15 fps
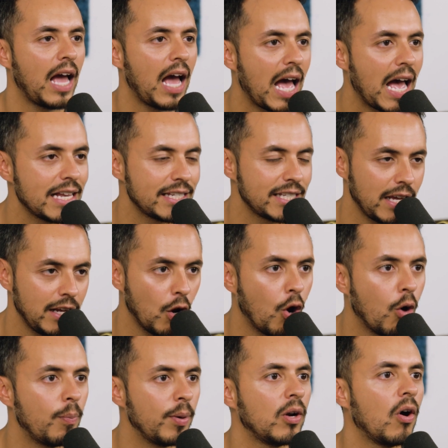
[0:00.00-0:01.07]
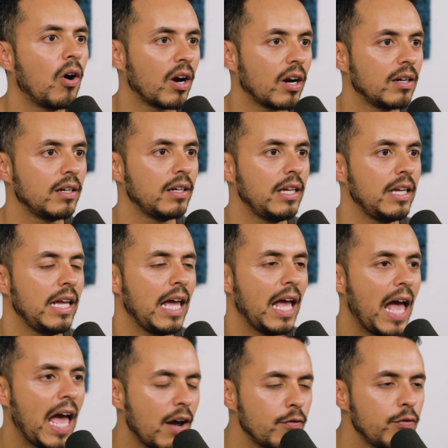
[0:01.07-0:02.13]
has an open heart.
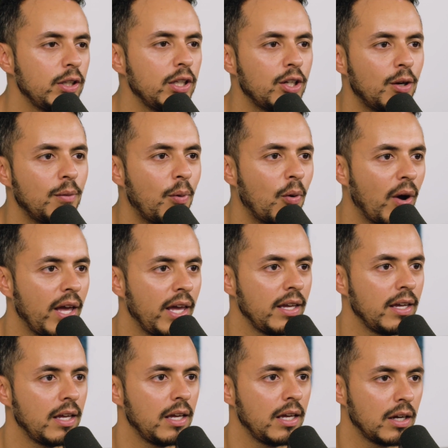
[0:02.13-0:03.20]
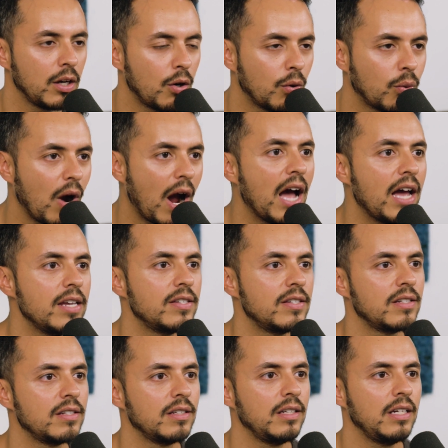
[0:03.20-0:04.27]
Every little boy
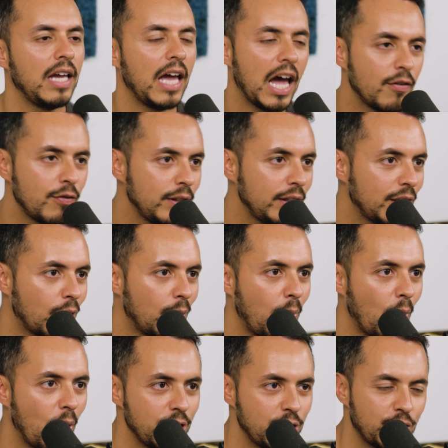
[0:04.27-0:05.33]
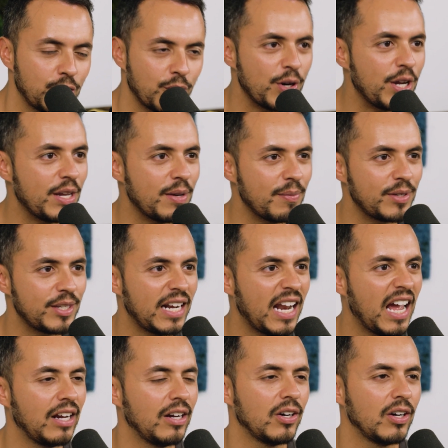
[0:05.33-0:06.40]
cries. Every little boy screams in
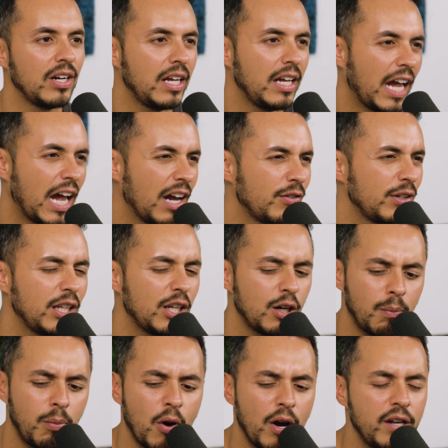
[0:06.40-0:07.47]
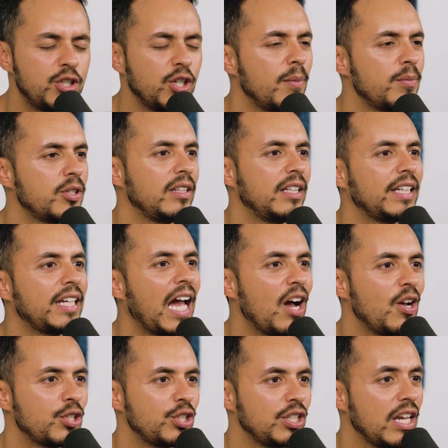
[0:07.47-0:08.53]
anger. Every little boy jumps on the
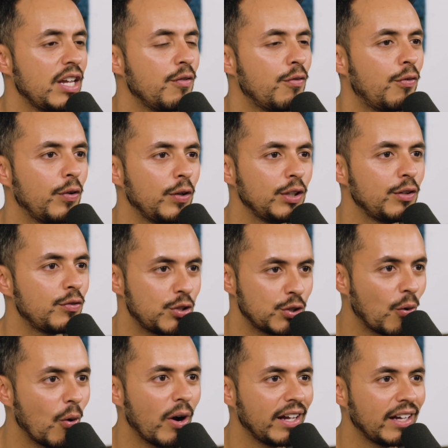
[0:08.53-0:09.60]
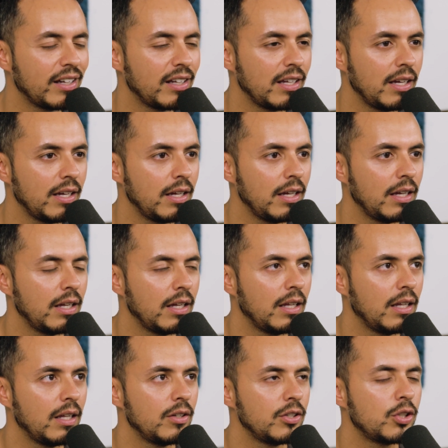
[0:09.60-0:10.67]
couch in full of joy.
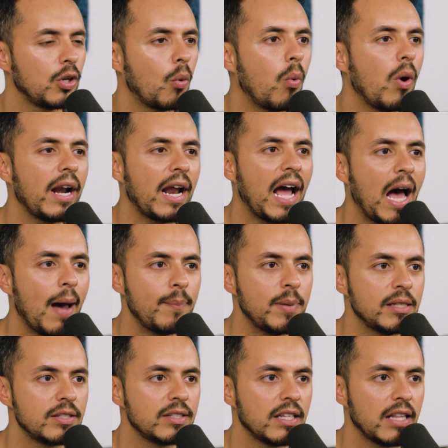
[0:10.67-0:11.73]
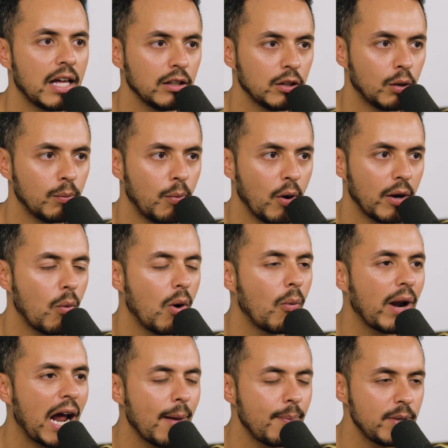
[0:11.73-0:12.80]
So, what happens to that little boy? Well,
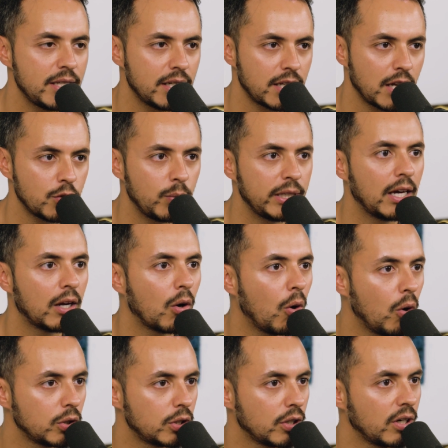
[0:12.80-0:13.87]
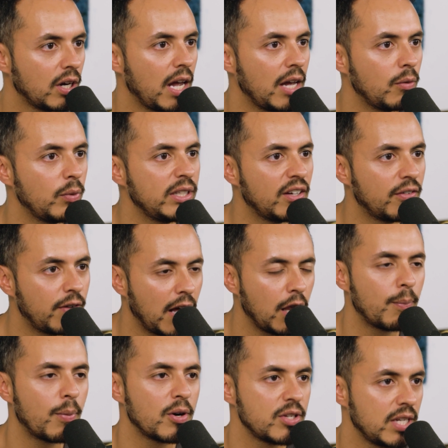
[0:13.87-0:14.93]
what happens is as we get older and we
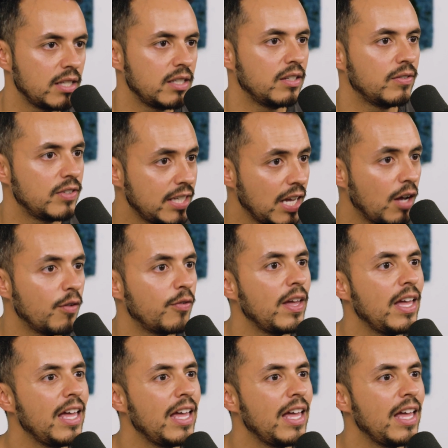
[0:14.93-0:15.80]
develop our sense of self,